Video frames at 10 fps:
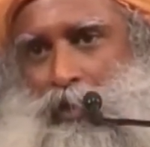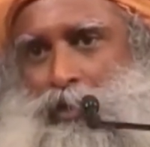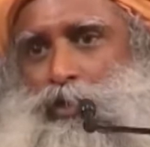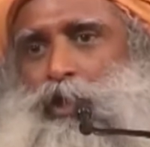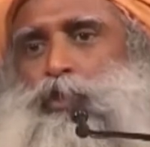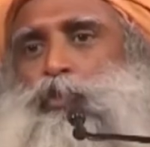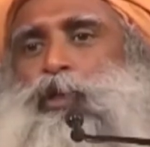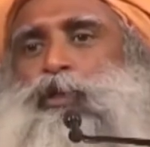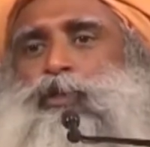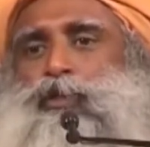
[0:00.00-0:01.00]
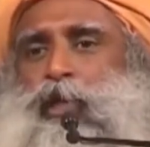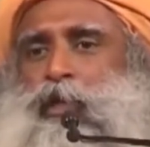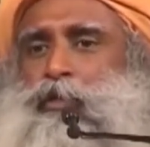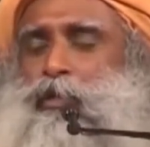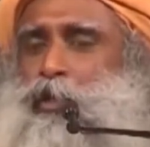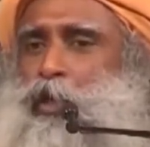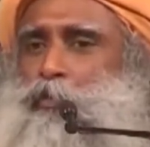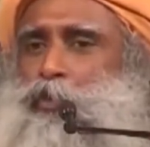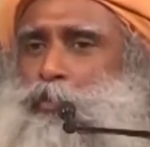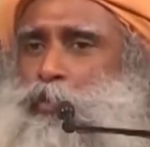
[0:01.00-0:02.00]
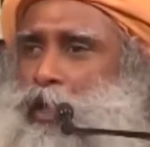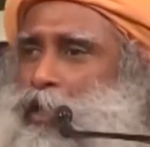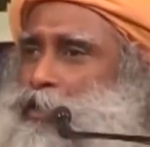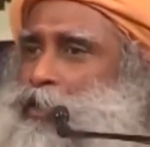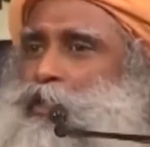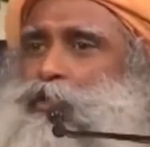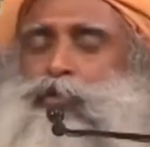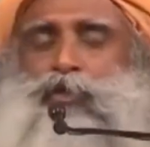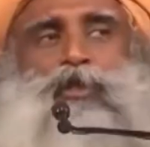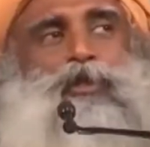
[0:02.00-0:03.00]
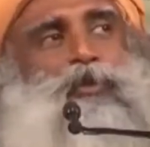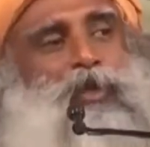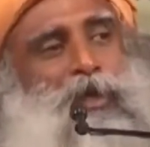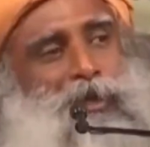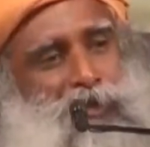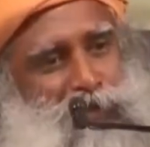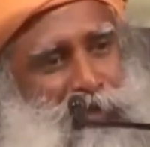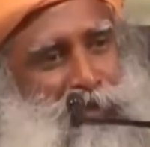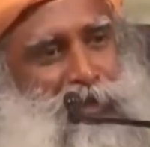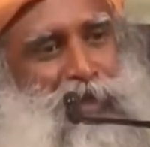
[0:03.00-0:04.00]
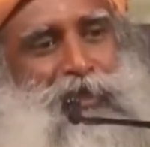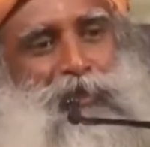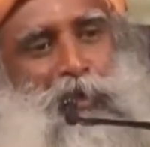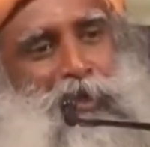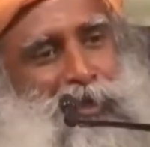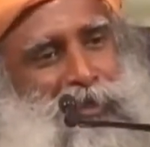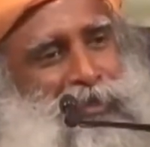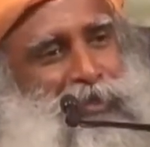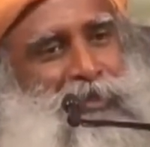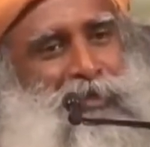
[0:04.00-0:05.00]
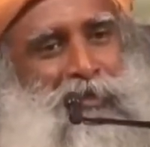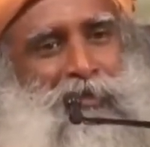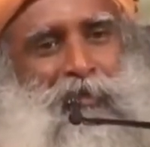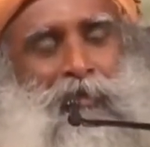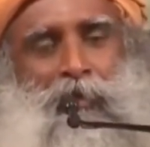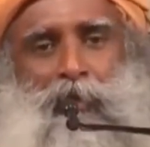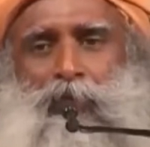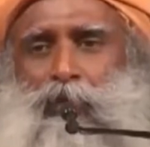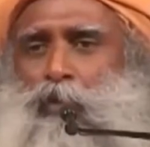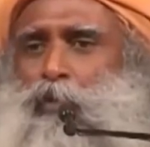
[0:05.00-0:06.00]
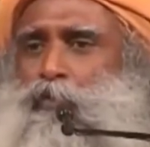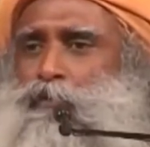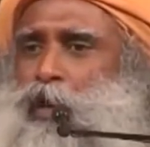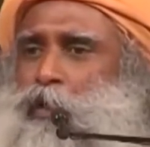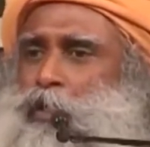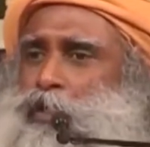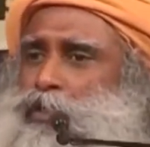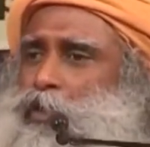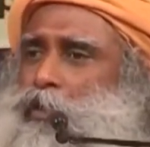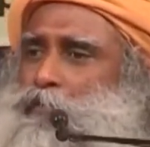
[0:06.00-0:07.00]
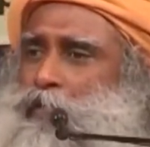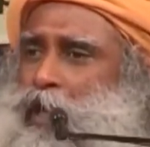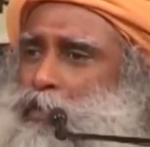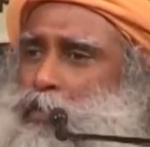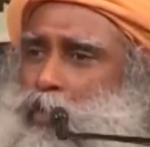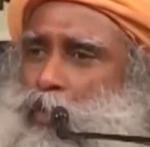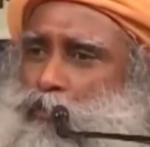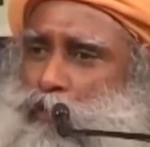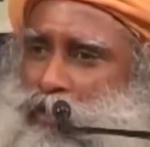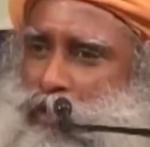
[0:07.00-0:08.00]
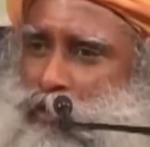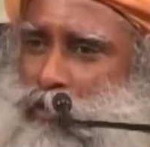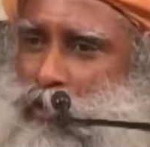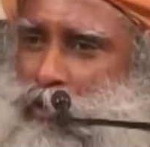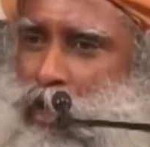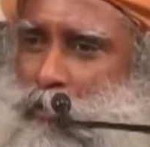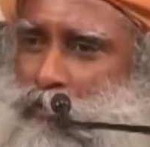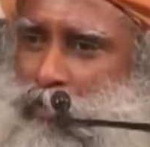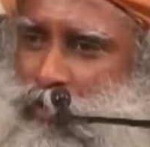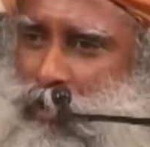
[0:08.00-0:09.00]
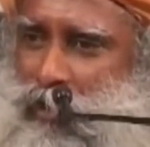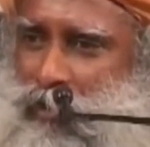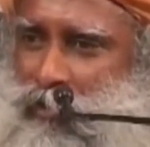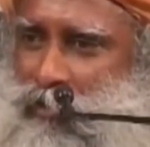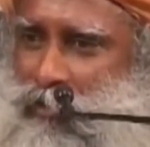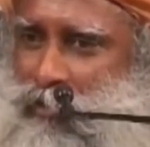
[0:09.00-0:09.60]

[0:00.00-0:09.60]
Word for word: It just went and sat on the topmost branch and just looking at the scenery, enjoying it. The old farmer saw a fat old pheasant on the top of the tree.